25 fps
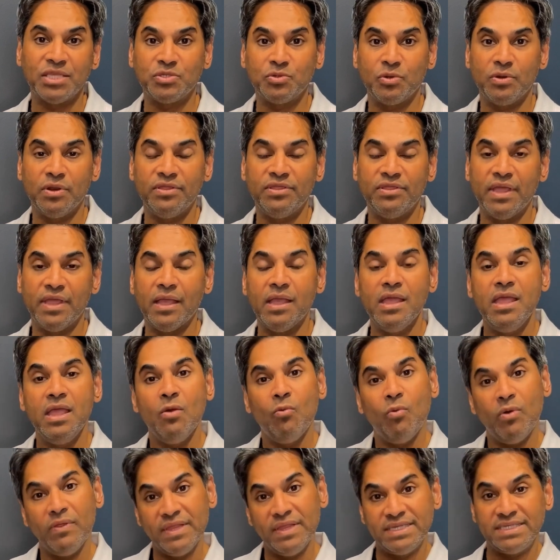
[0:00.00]
sort of thing.
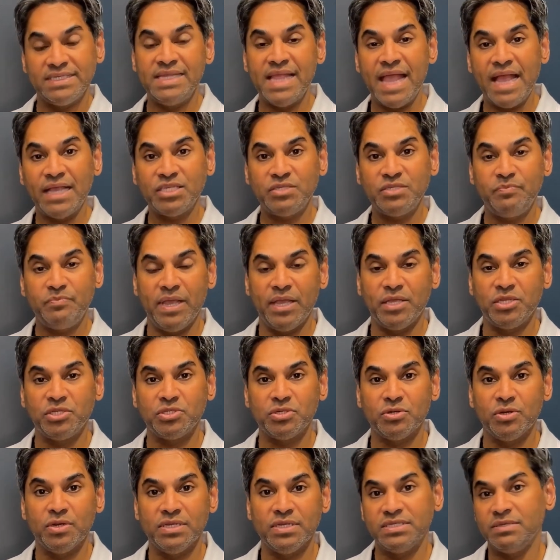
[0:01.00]
Well, this next
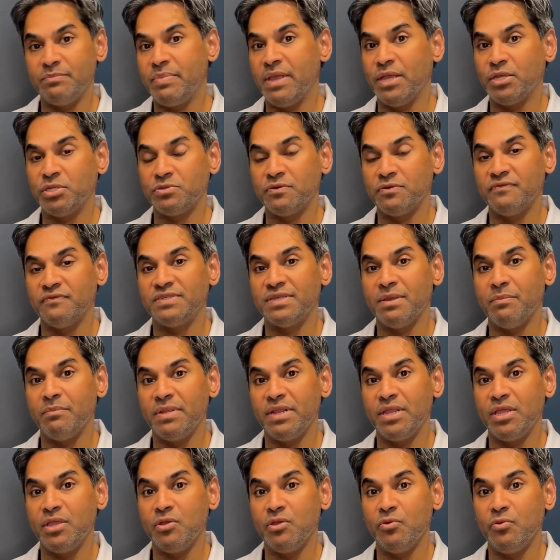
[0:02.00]
picture is a picture of
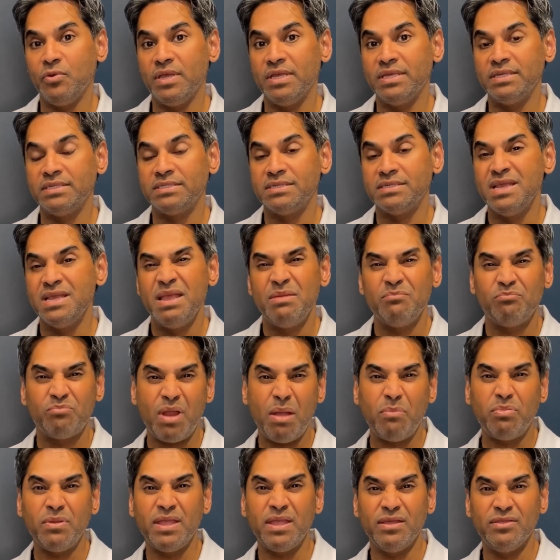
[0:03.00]
somebody who is
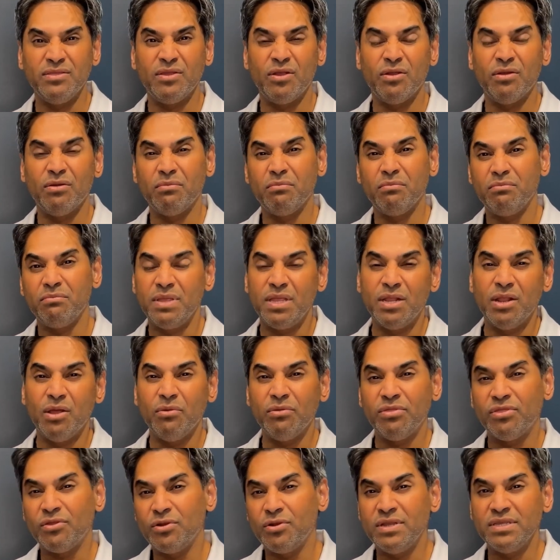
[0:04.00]
probably in their
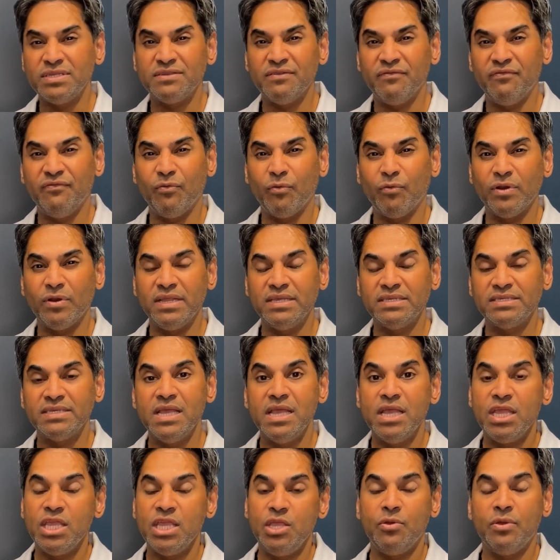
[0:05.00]
30s to 40s.
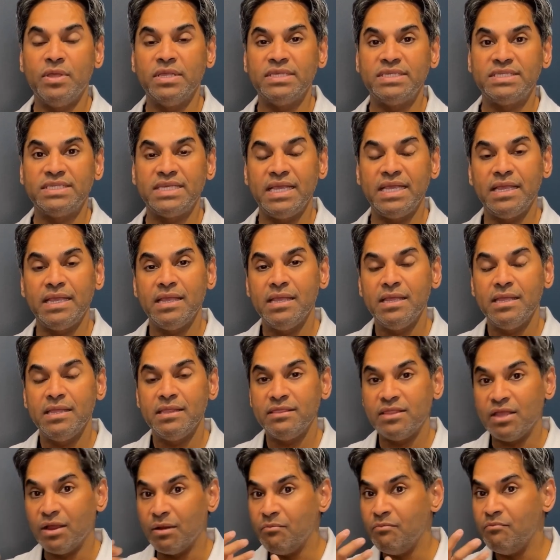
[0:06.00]
You can see
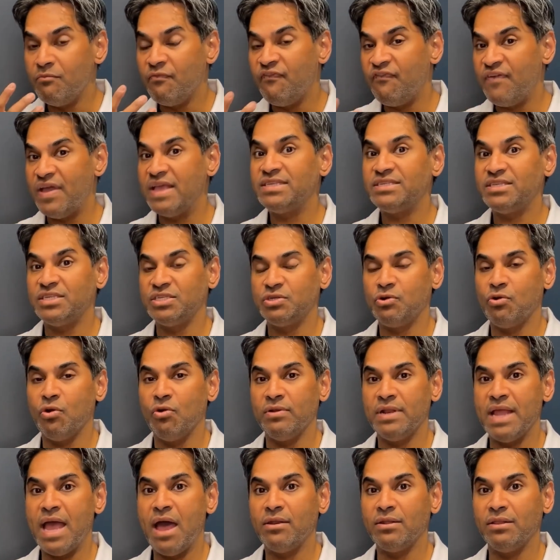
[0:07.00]
their face has
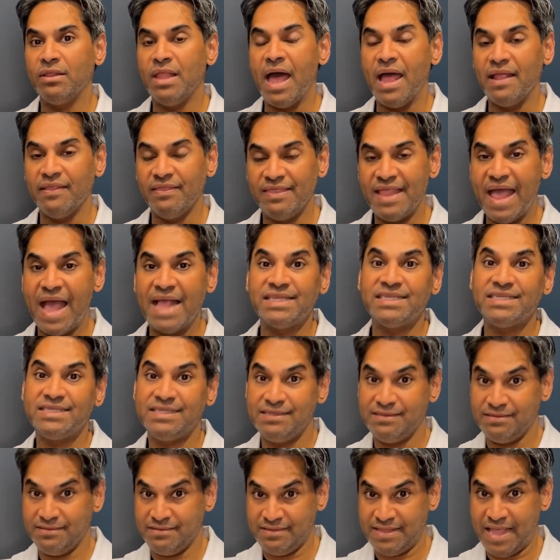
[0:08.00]
grown out a lot, and that's
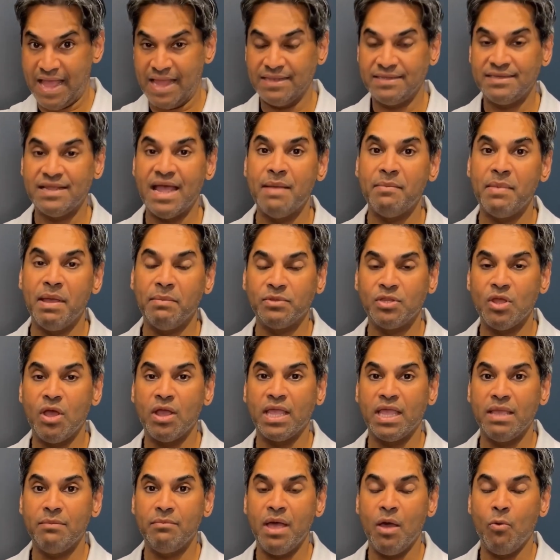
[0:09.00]
that time I'm
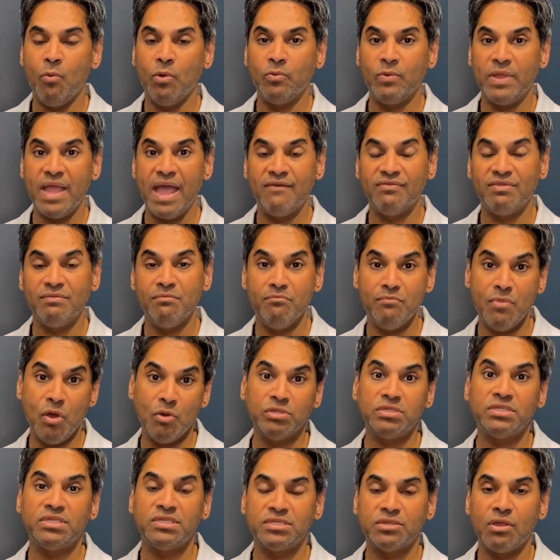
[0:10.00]
talking about when we have the
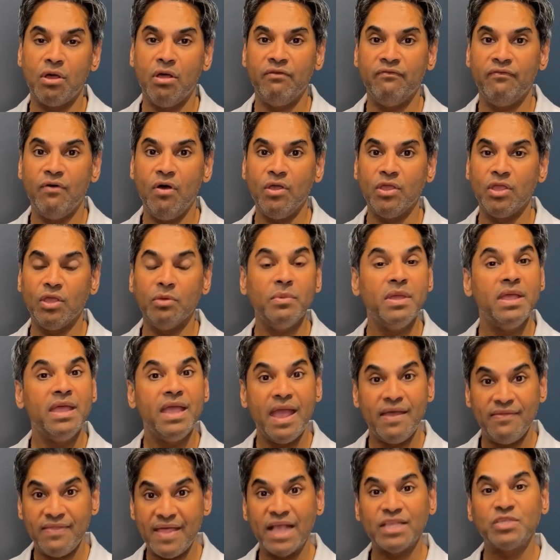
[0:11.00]
most skull volume,
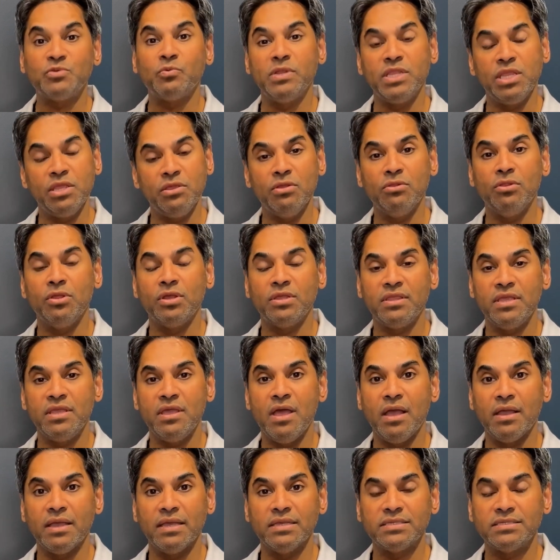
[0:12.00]
and that's when you look the
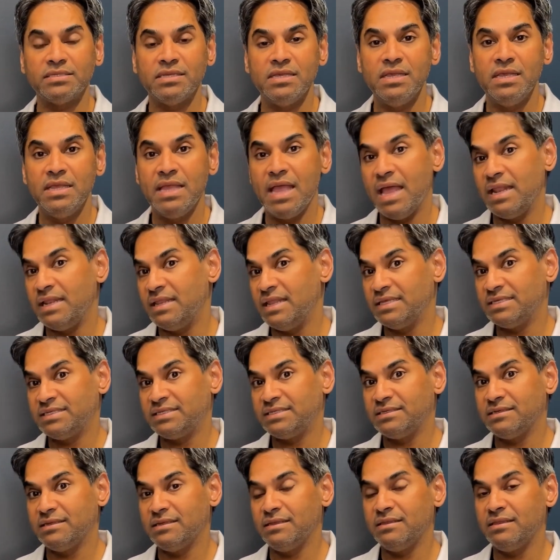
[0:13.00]
youngest. And
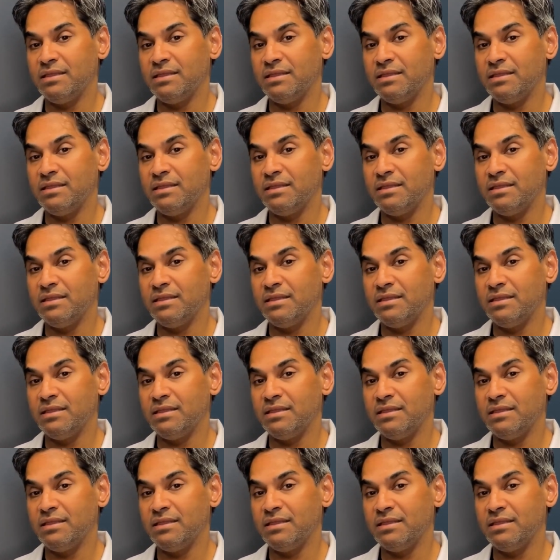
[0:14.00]
this